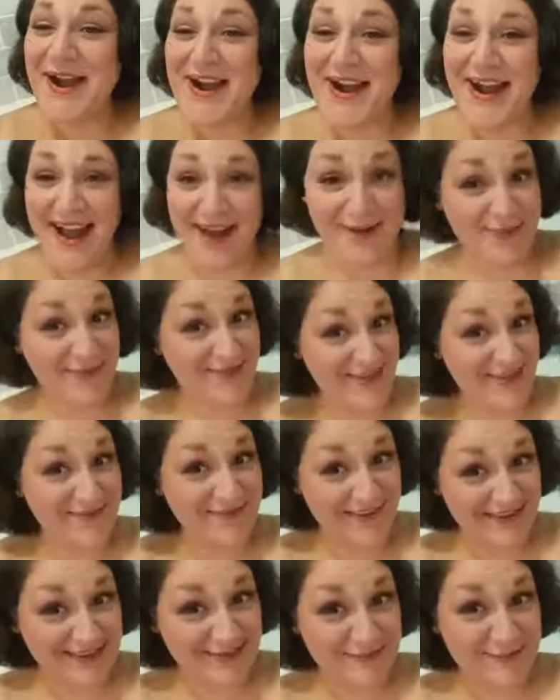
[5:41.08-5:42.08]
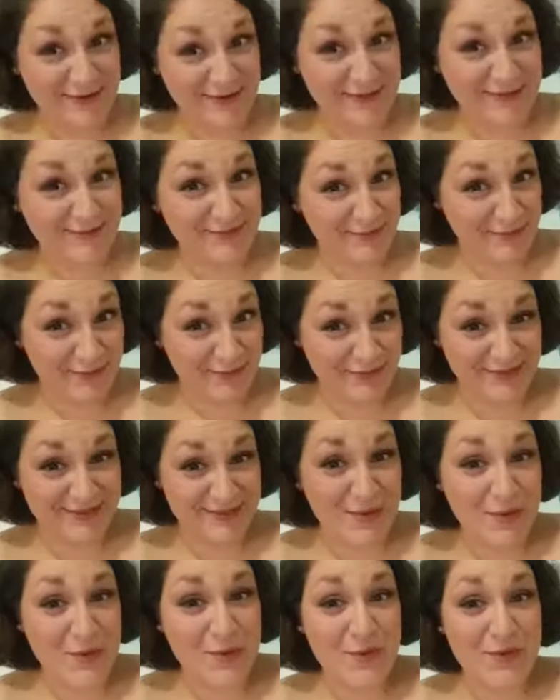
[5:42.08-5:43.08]
don't think Facebook's
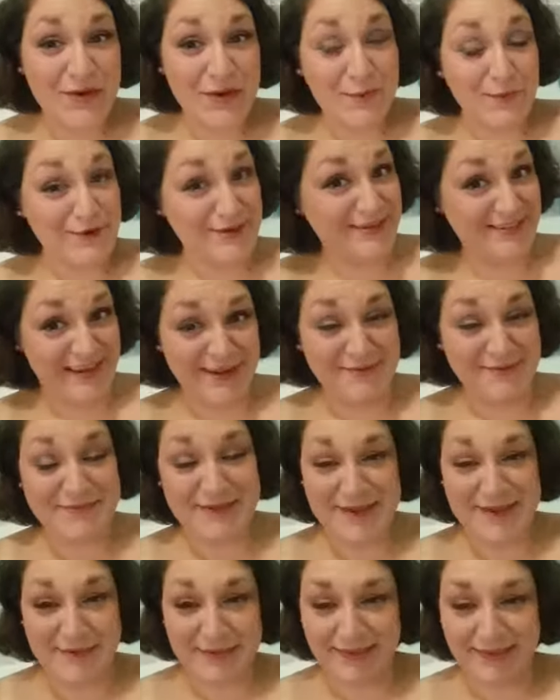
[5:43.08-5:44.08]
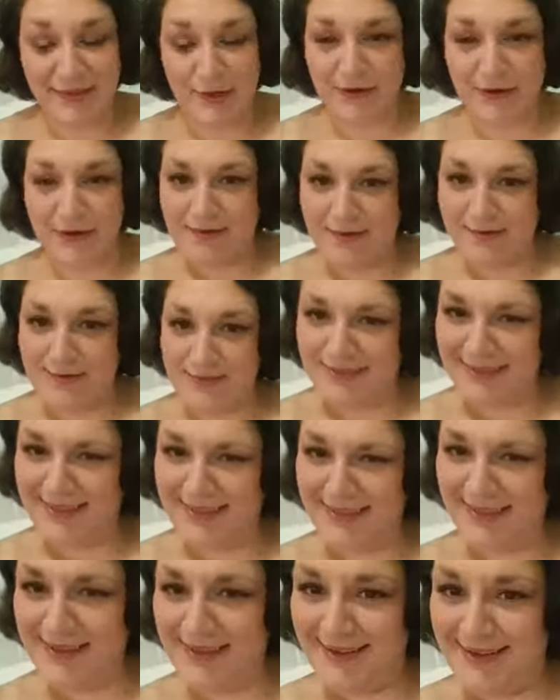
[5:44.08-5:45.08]
rules would appreciate me going lower. I'll go a
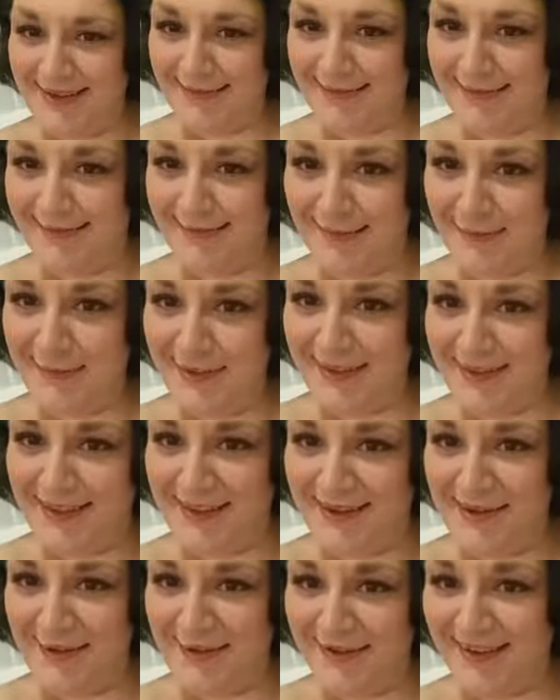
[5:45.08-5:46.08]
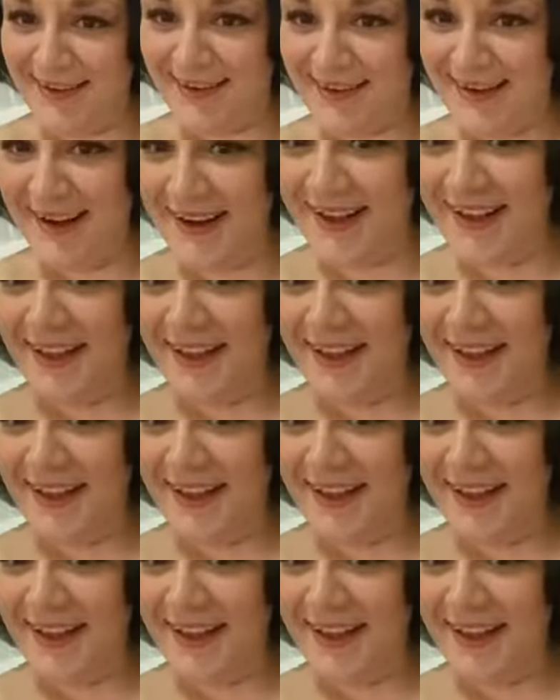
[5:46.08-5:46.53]
little bit lower.